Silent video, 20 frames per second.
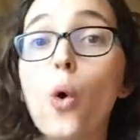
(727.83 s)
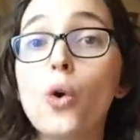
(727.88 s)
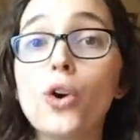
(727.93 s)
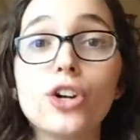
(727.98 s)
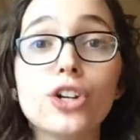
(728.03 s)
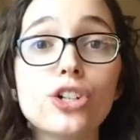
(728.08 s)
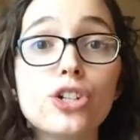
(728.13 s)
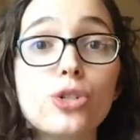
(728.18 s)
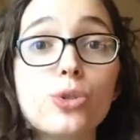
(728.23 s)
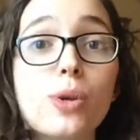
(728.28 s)

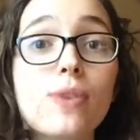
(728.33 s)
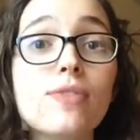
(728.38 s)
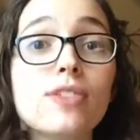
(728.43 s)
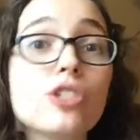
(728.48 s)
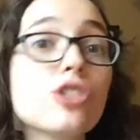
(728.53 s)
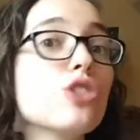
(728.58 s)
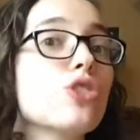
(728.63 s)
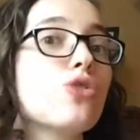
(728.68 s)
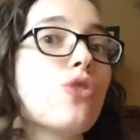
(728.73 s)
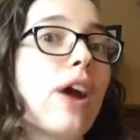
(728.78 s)
Or could you even
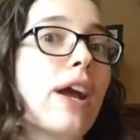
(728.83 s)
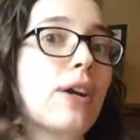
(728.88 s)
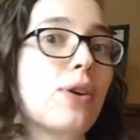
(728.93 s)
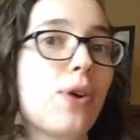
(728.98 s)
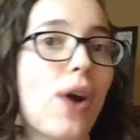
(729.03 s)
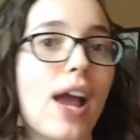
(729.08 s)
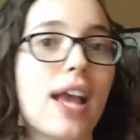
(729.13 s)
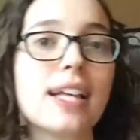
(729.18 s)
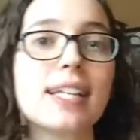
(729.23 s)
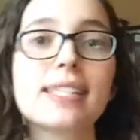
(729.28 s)
just try
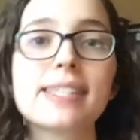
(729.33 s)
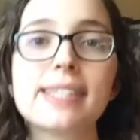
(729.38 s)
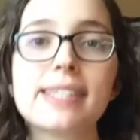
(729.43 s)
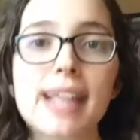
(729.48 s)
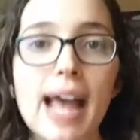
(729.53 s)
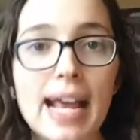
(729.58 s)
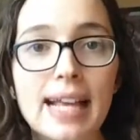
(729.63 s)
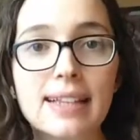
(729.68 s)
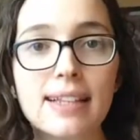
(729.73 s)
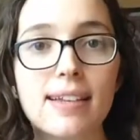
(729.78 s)
crying
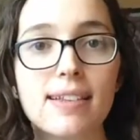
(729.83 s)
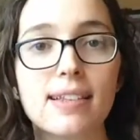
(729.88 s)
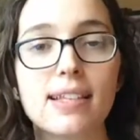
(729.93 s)
silently?